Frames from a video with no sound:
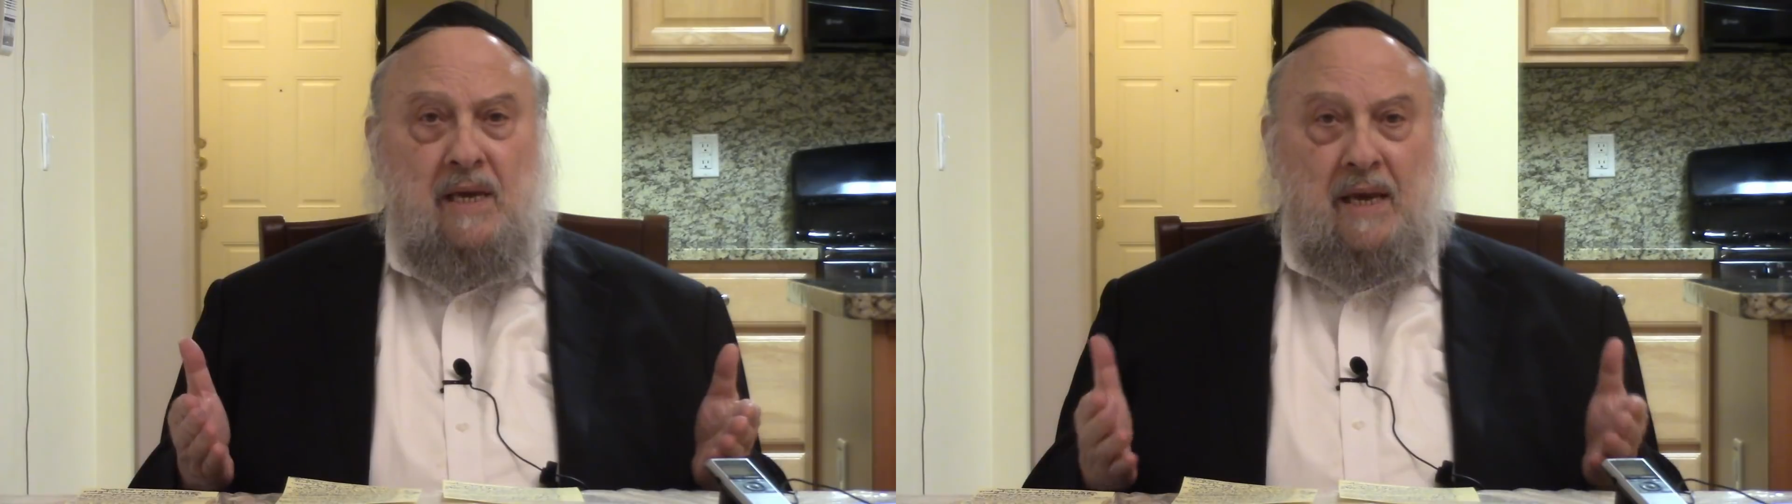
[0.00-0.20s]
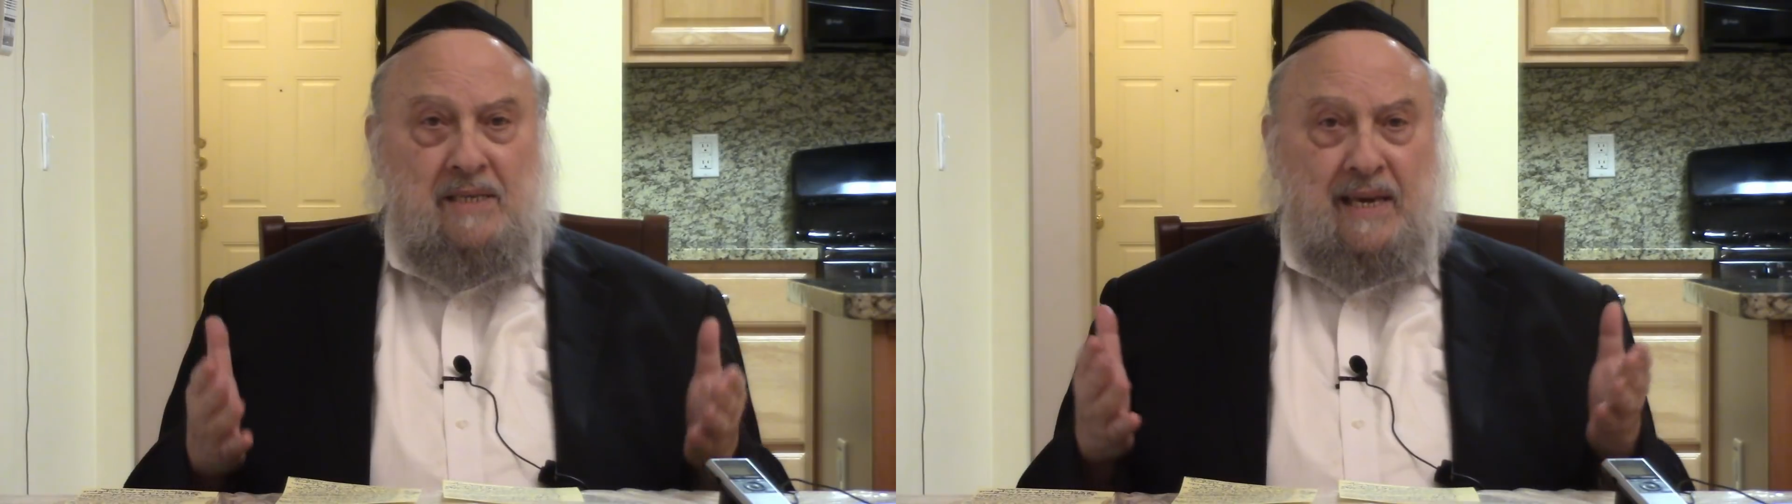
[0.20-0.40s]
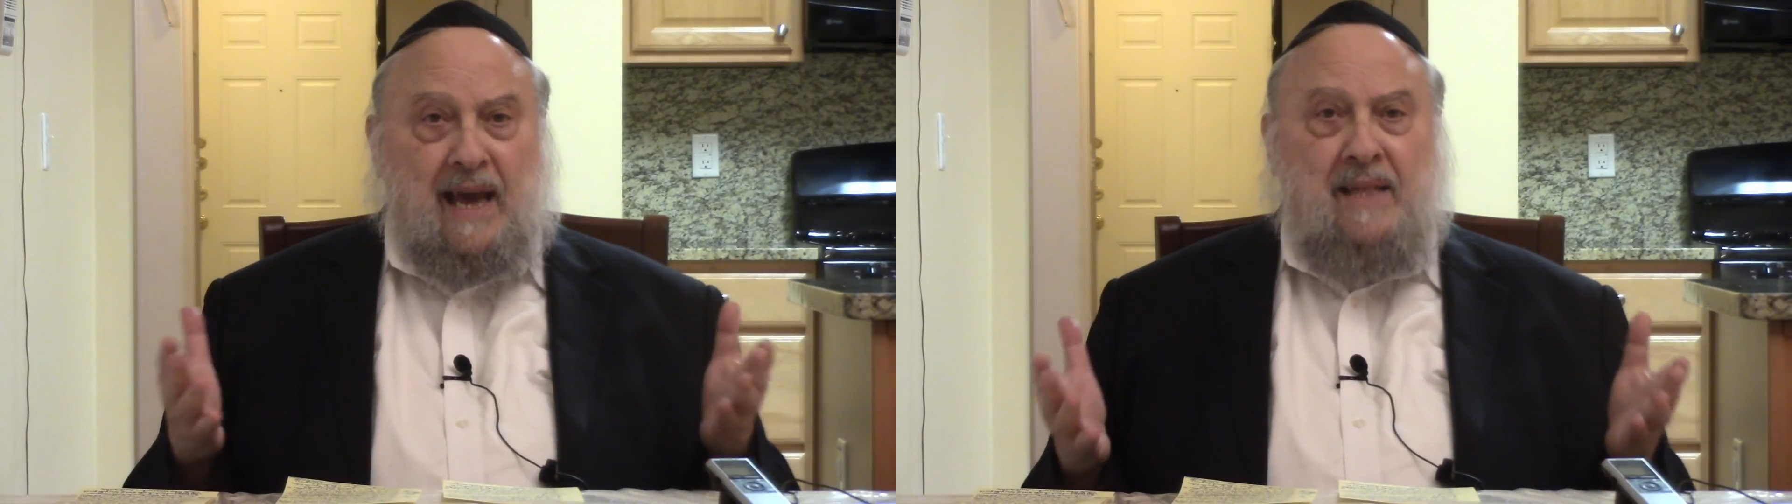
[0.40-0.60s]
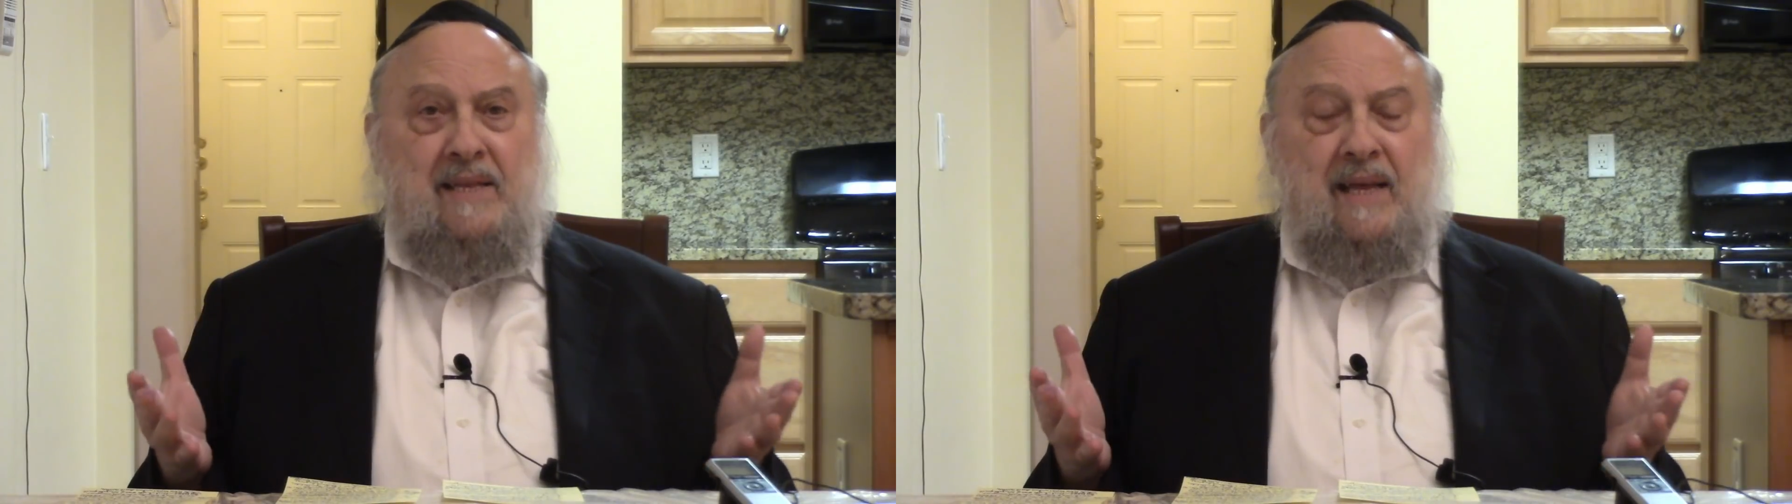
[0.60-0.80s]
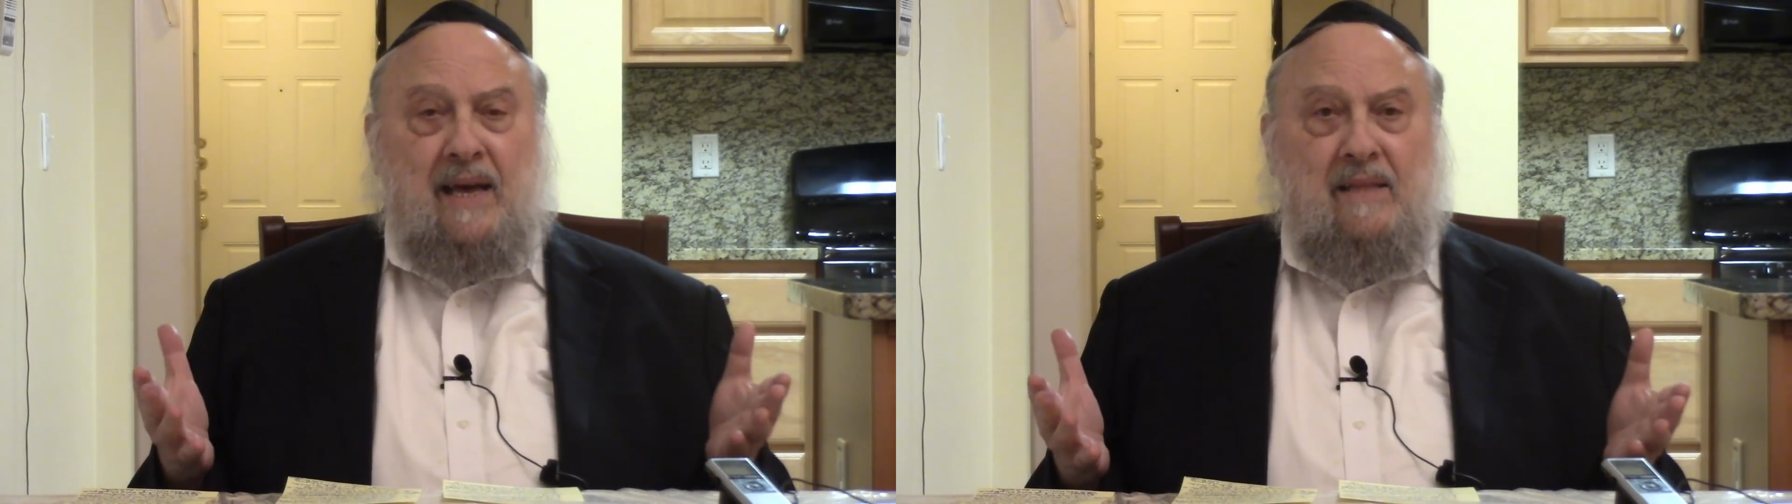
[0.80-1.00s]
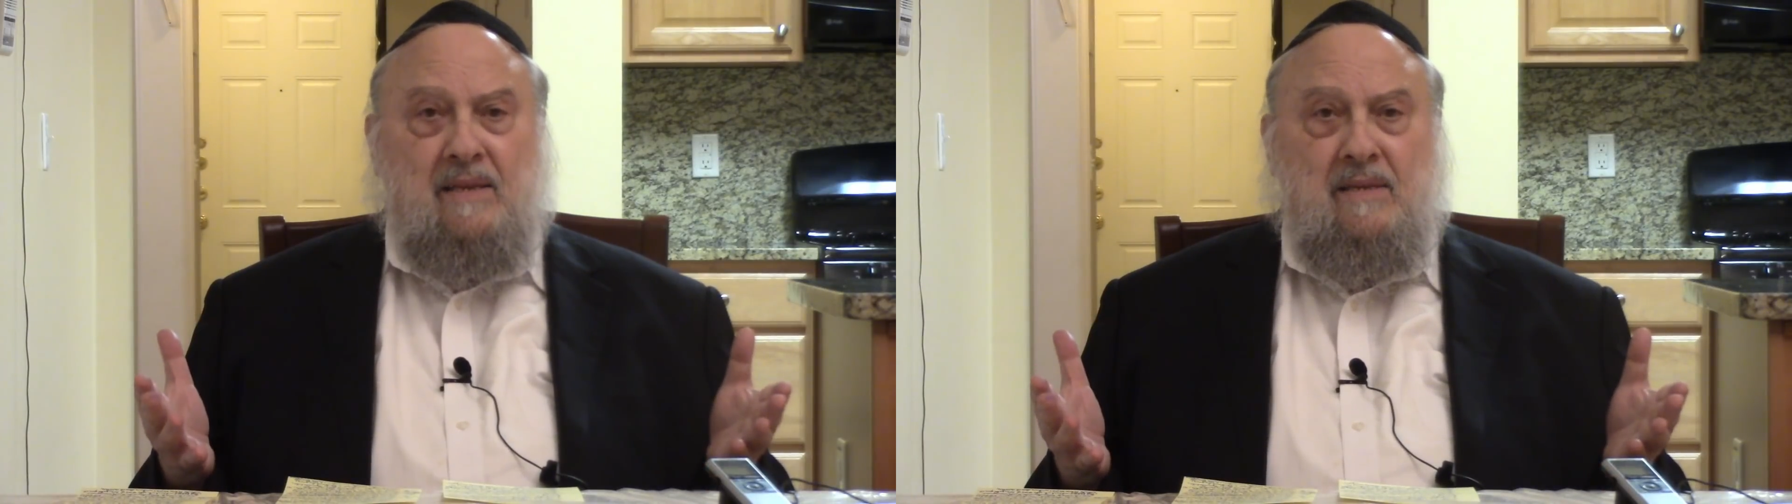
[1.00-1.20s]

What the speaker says: He's a candidate,